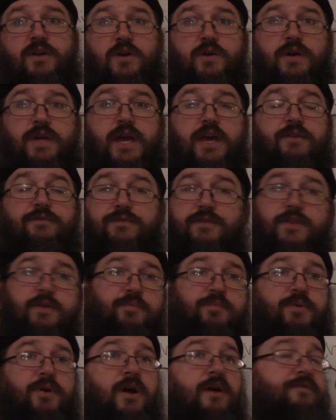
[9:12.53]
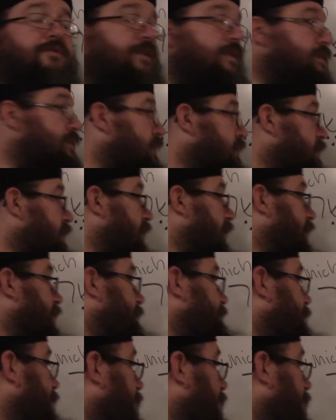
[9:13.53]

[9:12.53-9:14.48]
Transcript: okay, for the prophet, okay?